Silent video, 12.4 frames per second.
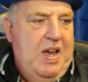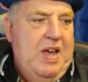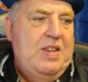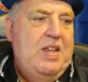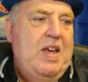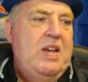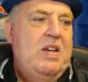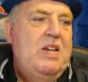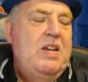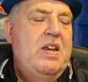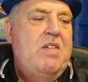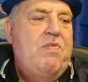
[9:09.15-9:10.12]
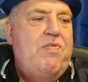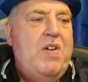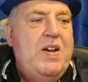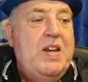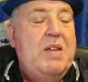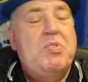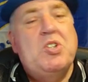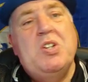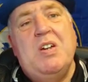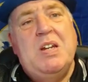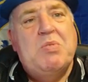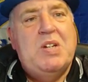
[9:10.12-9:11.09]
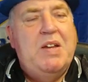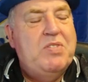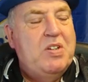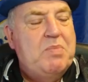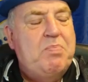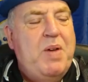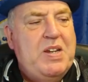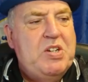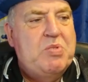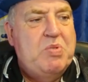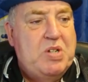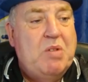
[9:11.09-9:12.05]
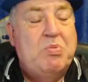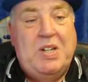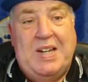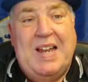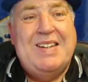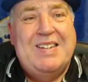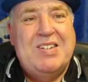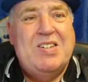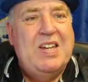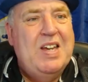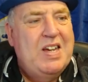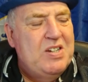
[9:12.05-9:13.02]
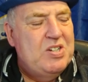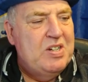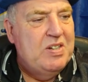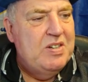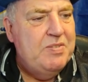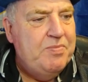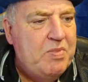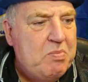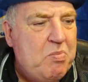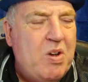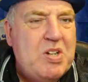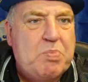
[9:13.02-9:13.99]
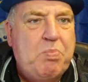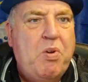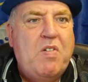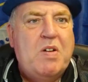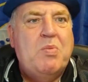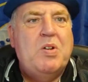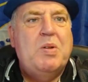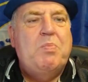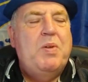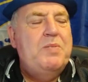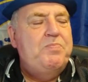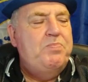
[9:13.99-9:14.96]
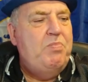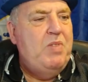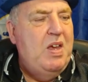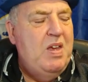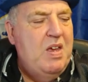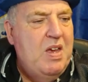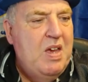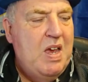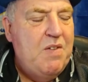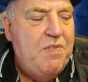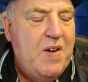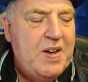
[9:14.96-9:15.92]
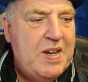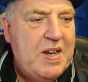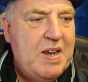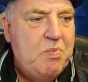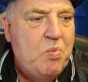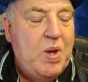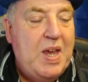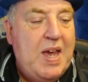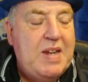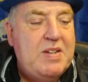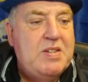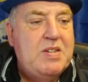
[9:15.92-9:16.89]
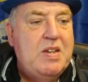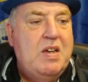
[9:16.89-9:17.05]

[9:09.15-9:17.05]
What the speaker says: and then in front of them, Sterling was left on the bench, which I was glad to see, actually. Might spur him on a bit. In front of them, we had